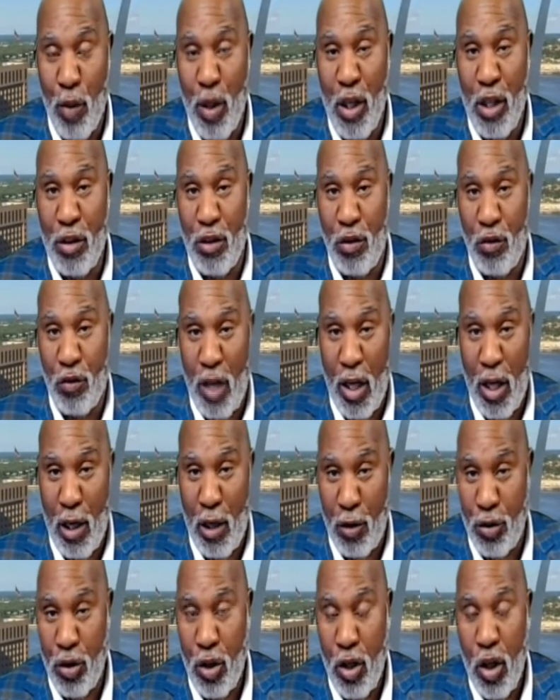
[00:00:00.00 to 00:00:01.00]
millions of
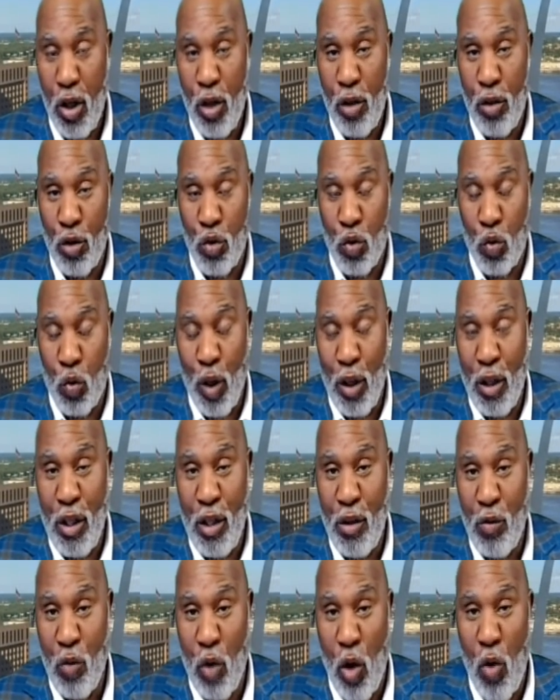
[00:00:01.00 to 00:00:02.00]
dollars. There's
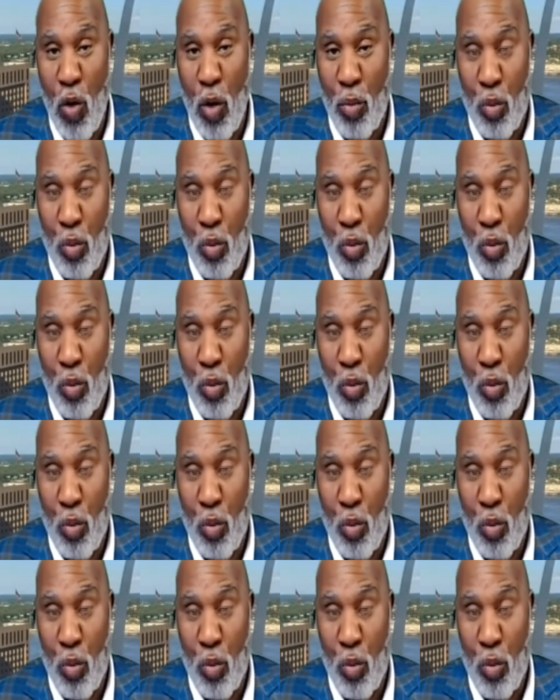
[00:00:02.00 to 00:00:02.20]
really no